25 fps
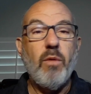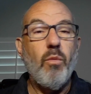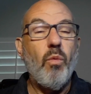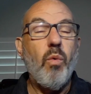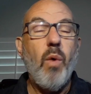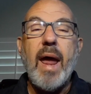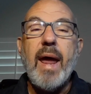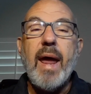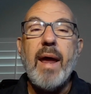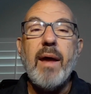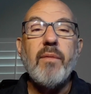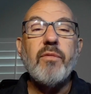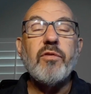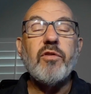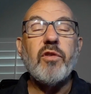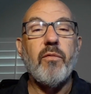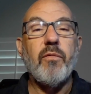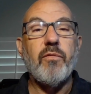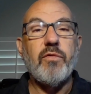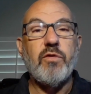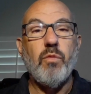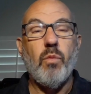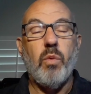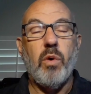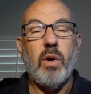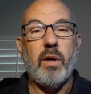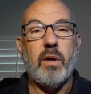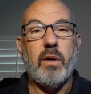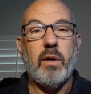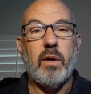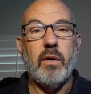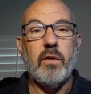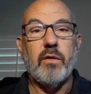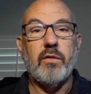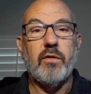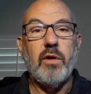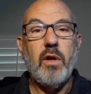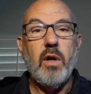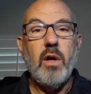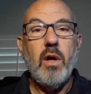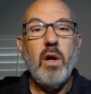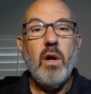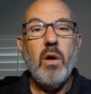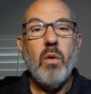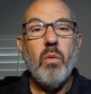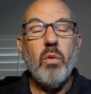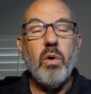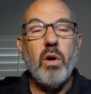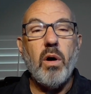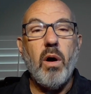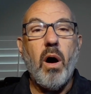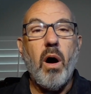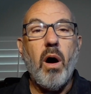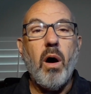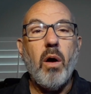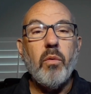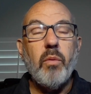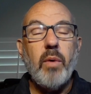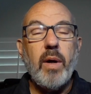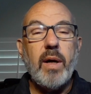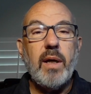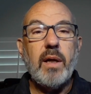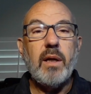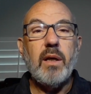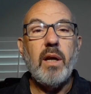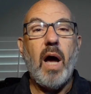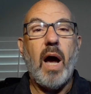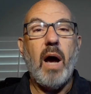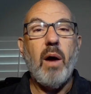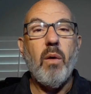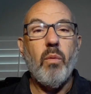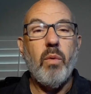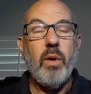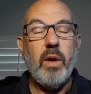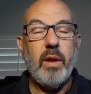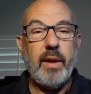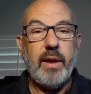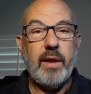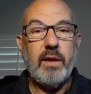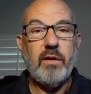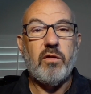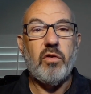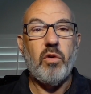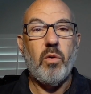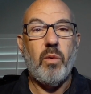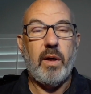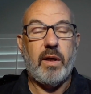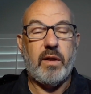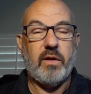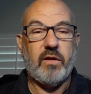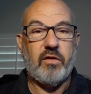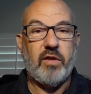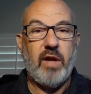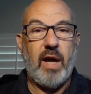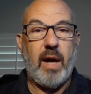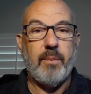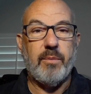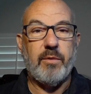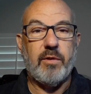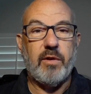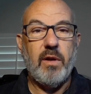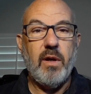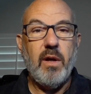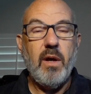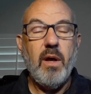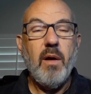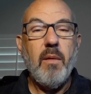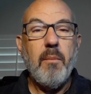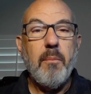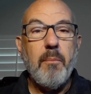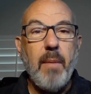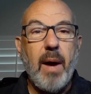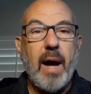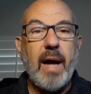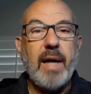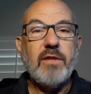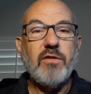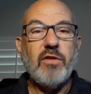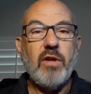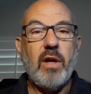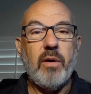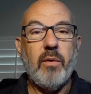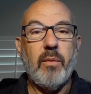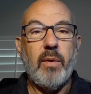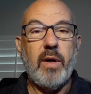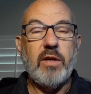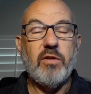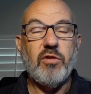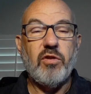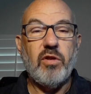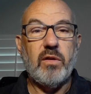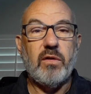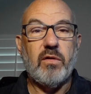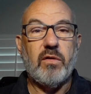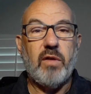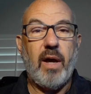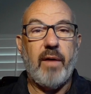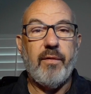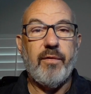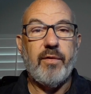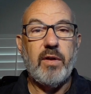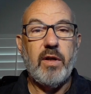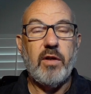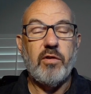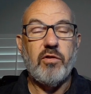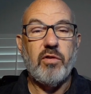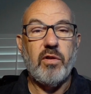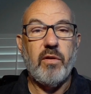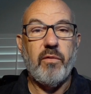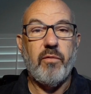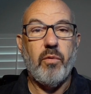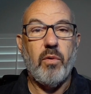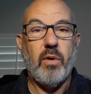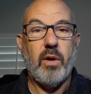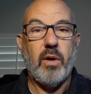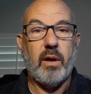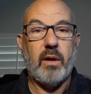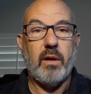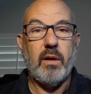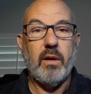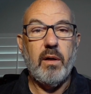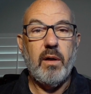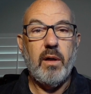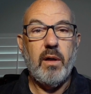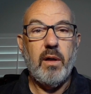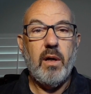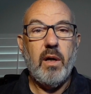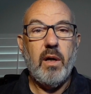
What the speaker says: waves of workers, were already not willing to accept my generation's definition of work.